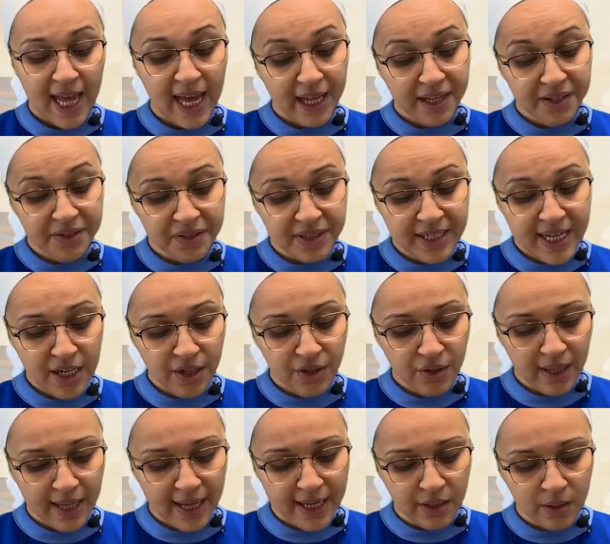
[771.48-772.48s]
And today,
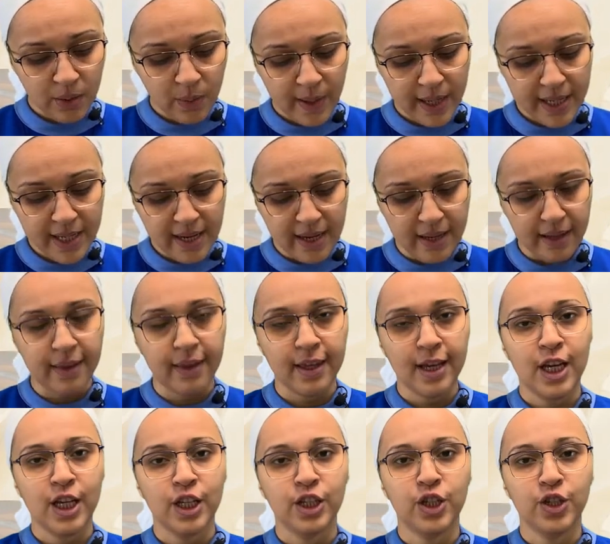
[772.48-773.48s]
July 20th,
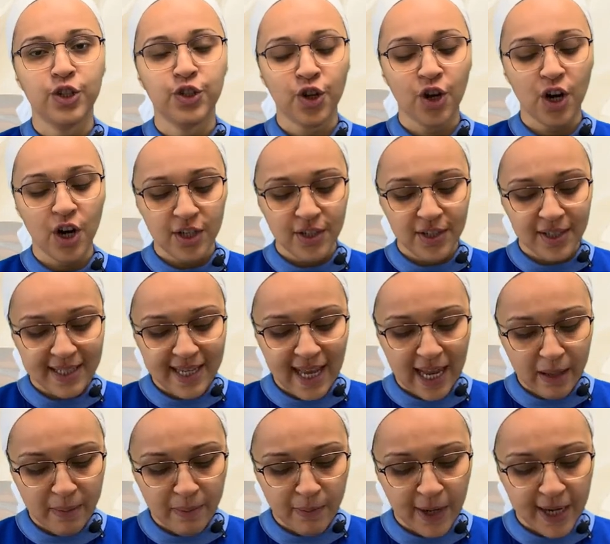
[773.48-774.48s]
the church
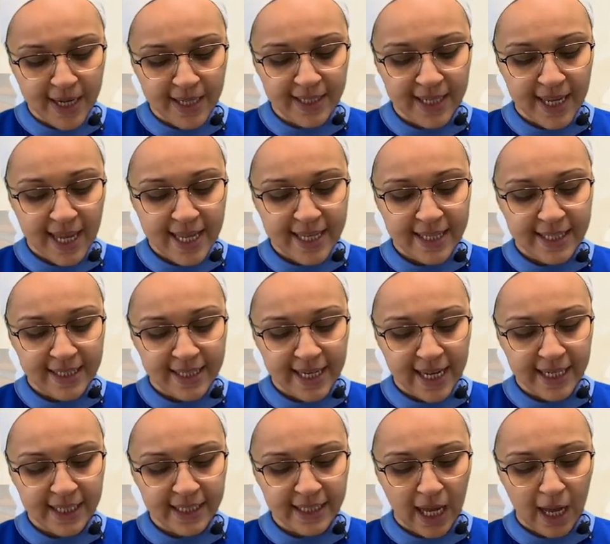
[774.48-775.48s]
celebrates
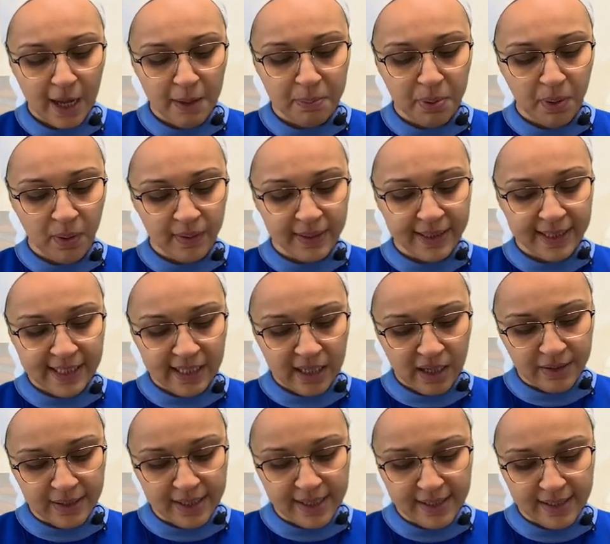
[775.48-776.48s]
Saint
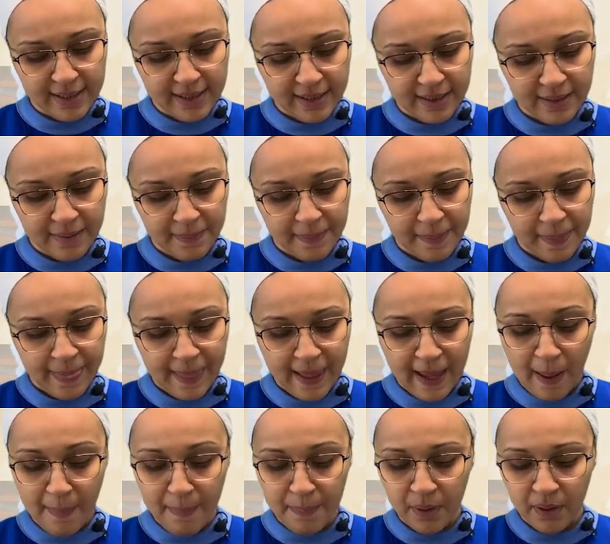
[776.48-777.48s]
Apollinaris.
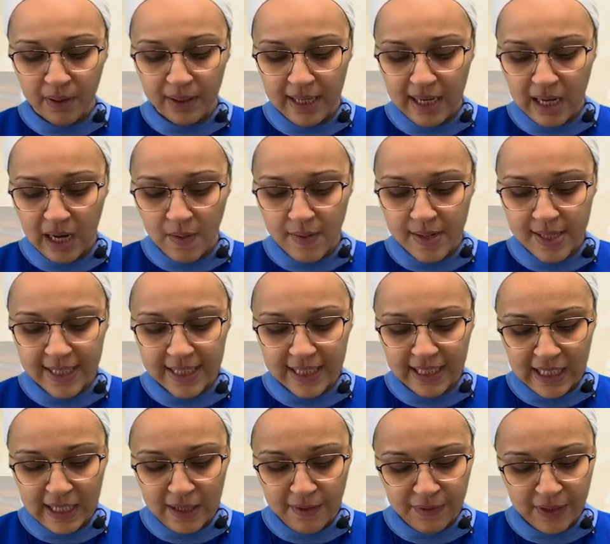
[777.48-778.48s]
Apollinaris
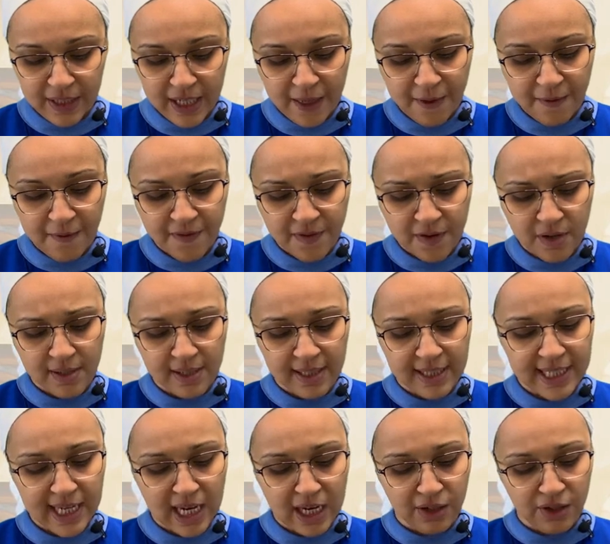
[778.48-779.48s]
lived in the
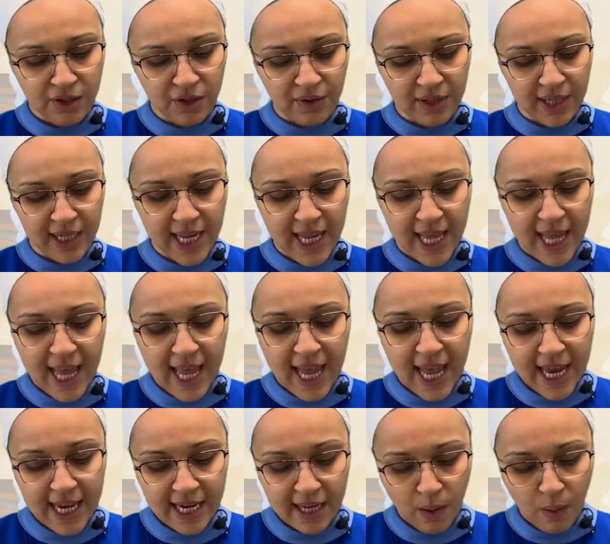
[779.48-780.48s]
first century
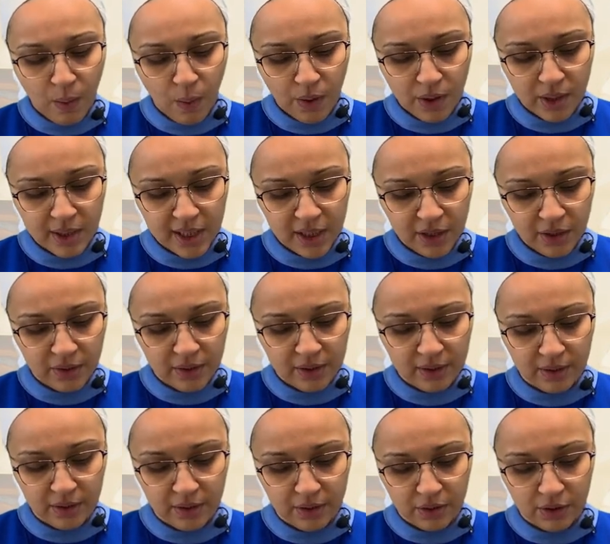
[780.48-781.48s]
and, according
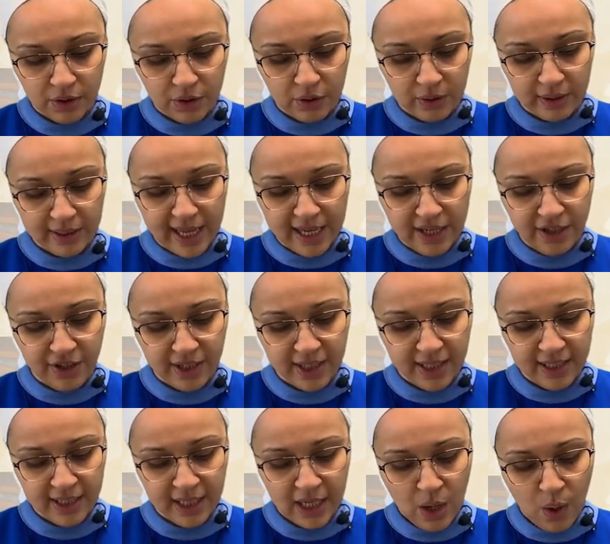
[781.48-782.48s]
to, to
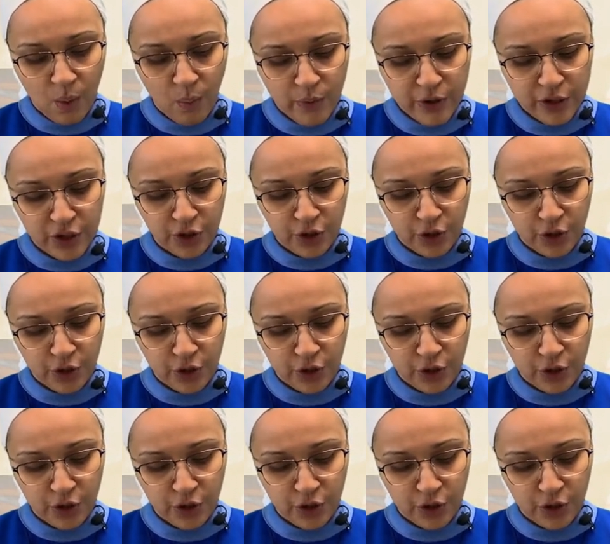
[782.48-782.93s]
legend, was